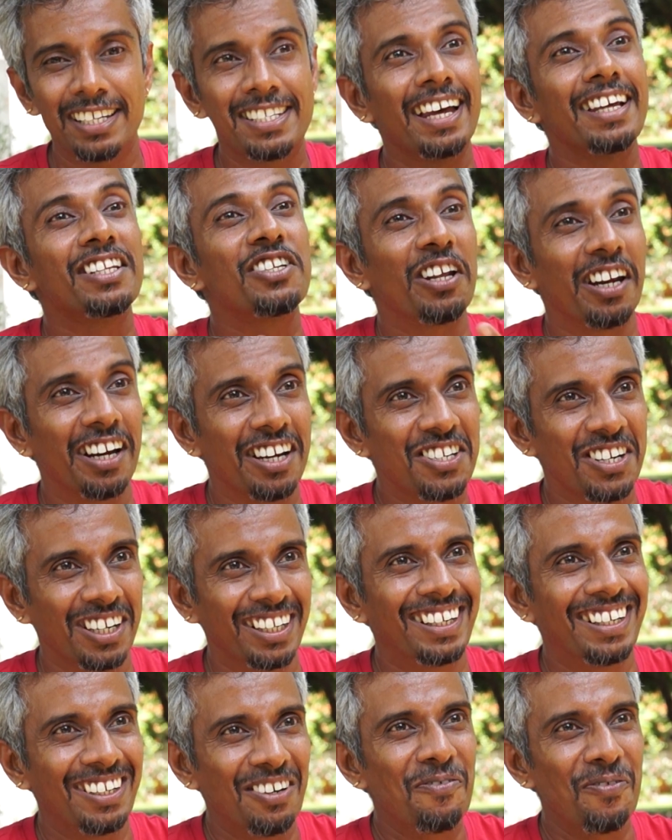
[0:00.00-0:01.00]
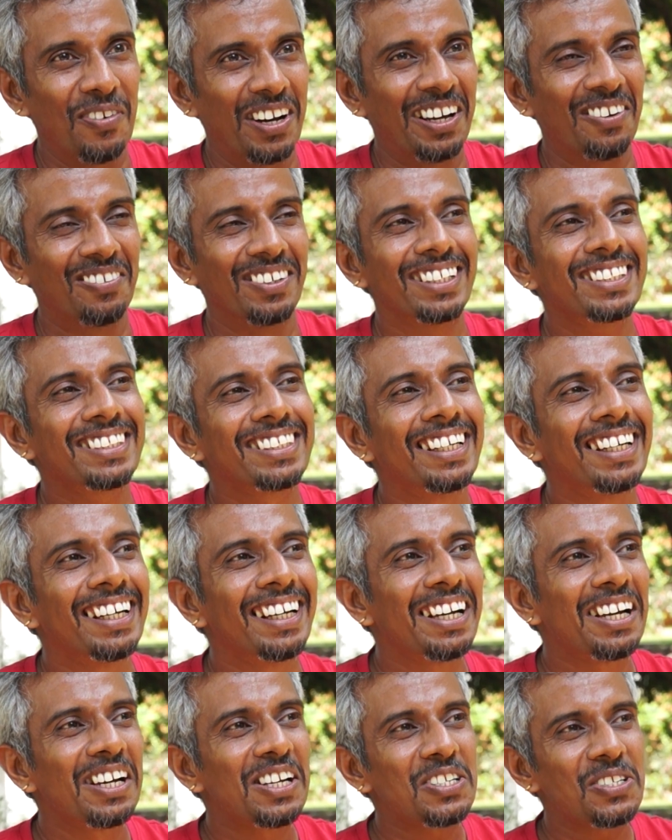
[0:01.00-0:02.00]
exaggeration flavors.
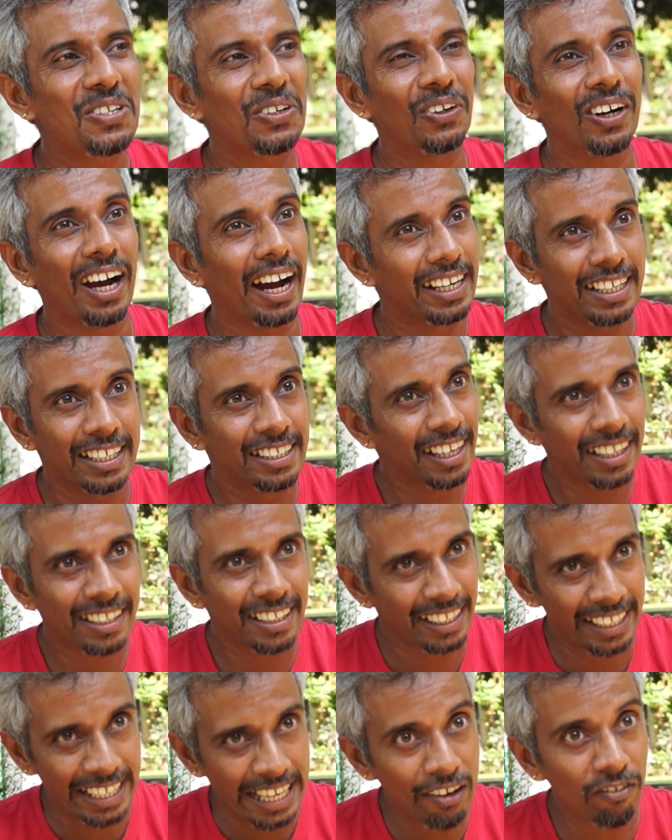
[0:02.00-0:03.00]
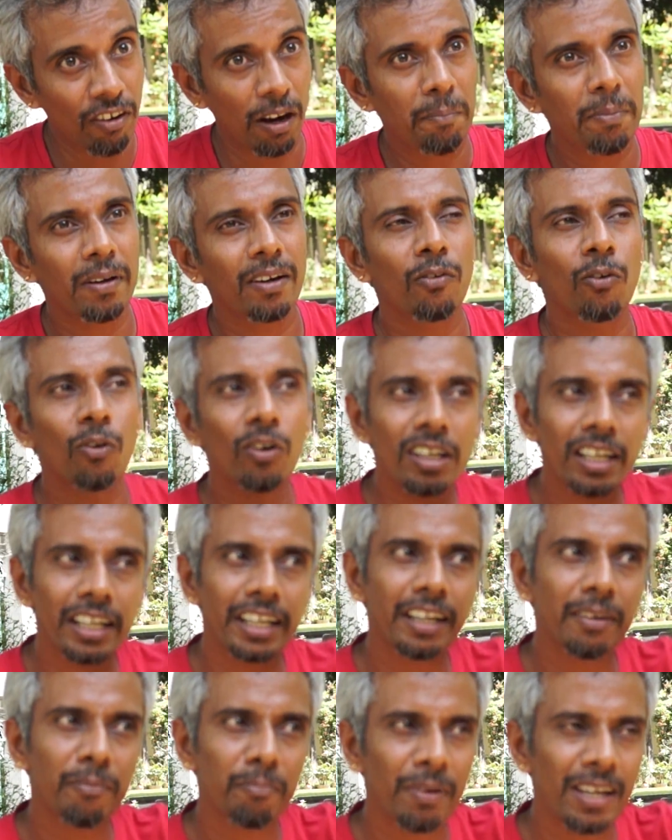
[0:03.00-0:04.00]
So I did not give up.
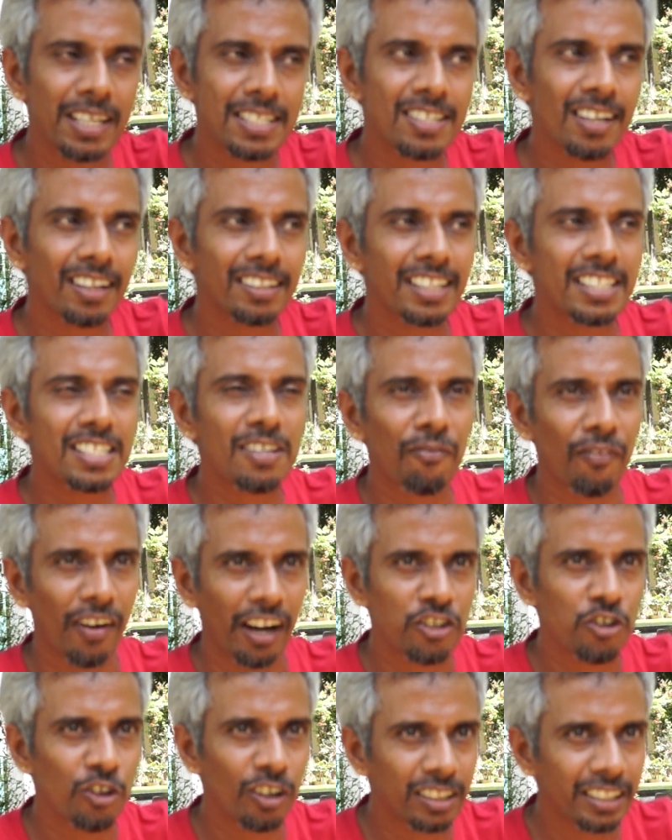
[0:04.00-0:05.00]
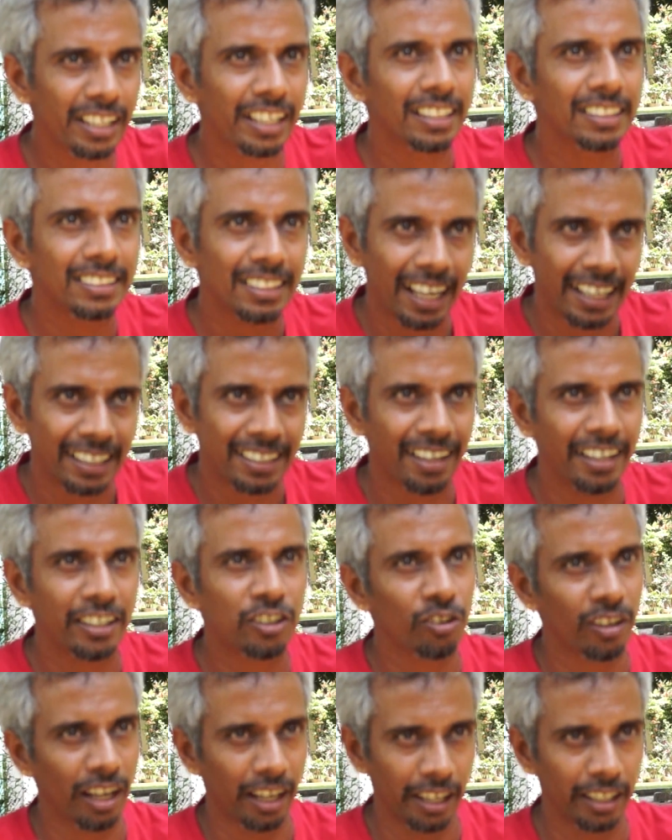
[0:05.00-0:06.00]
Only based on these factual things, I tried to
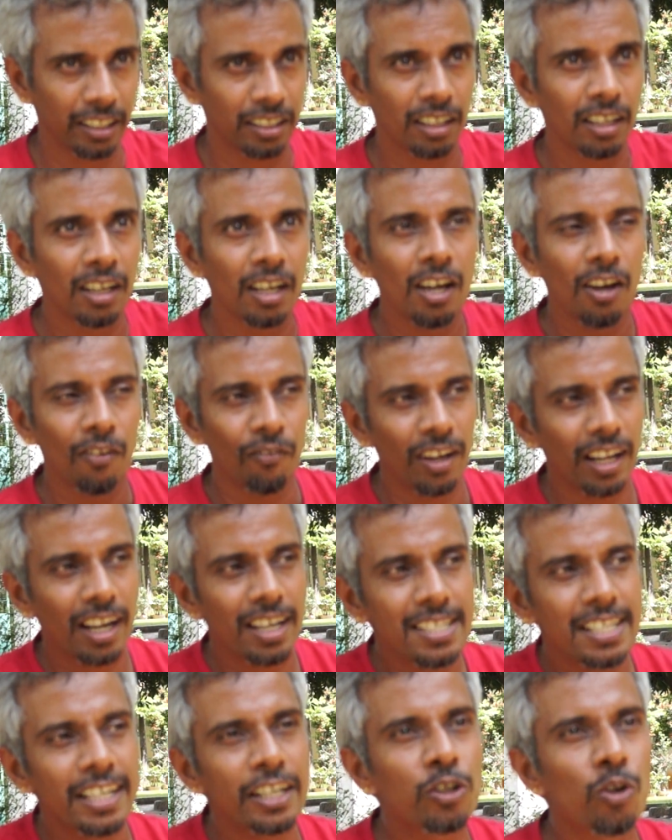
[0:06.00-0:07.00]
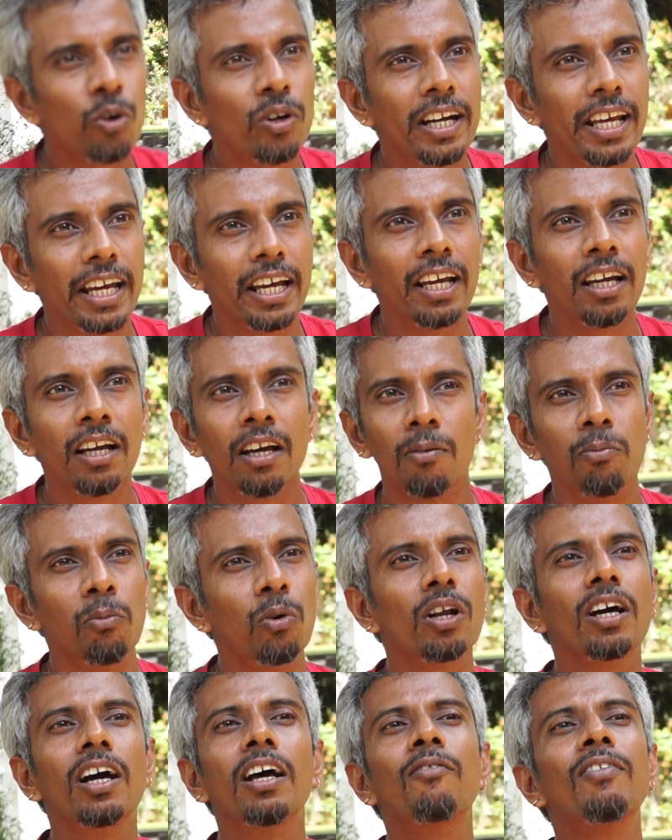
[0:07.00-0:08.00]
narrate. Whereas in Dhundi,
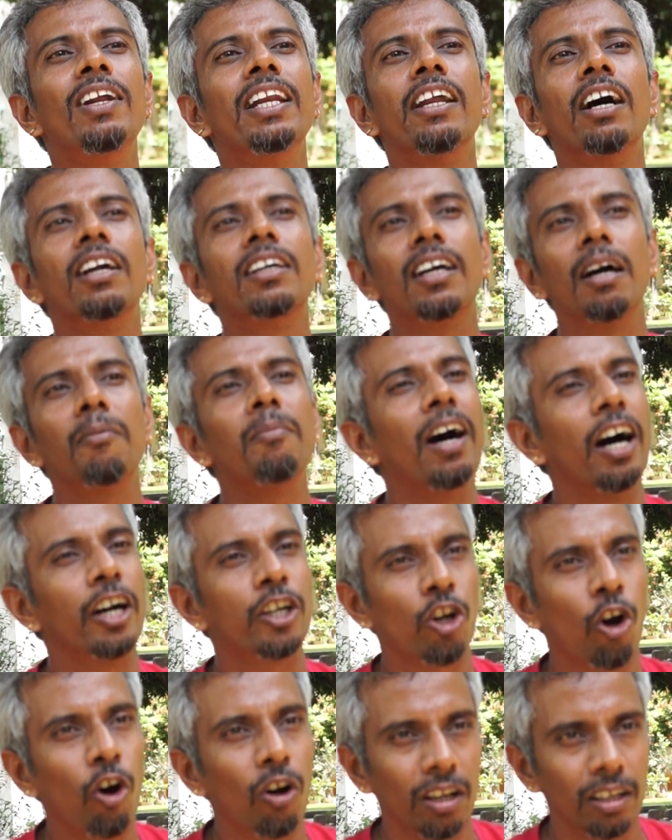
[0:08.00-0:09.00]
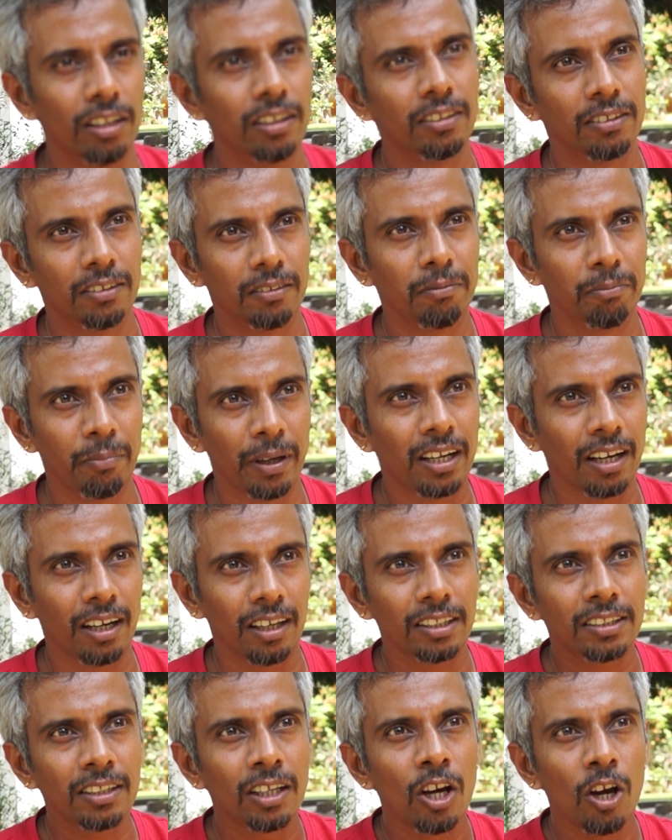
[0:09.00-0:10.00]
Murugan will not come at all
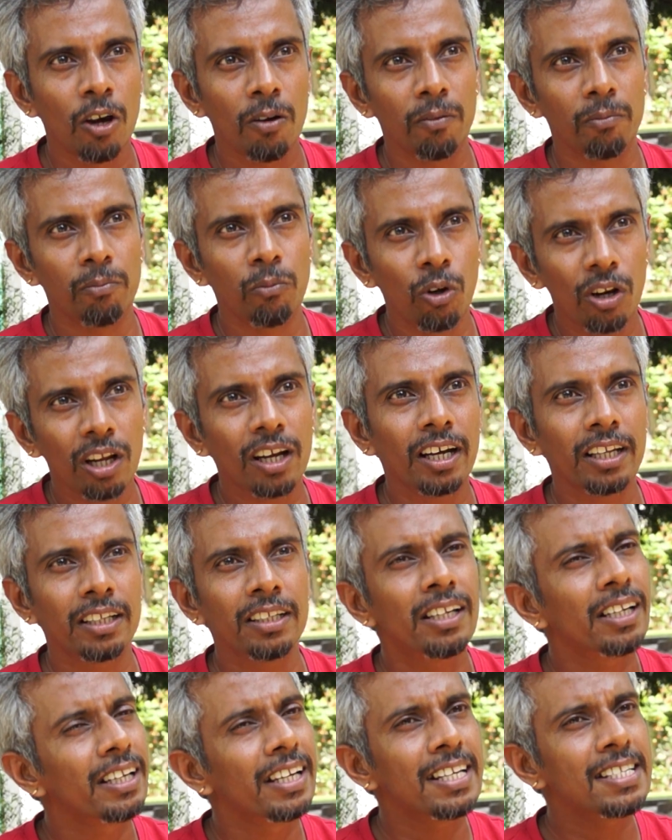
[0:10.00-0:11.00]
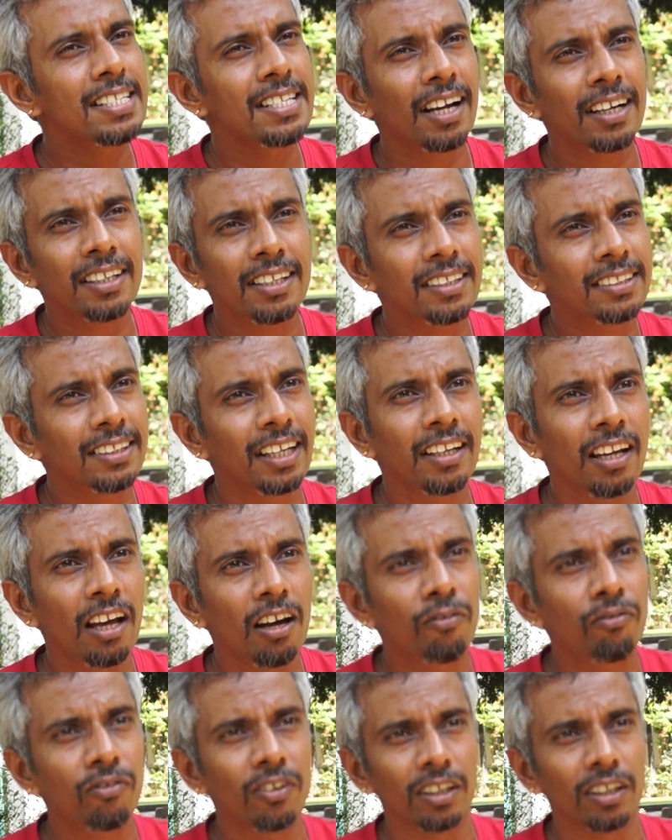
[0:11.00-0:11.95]
because Murugan is not the son of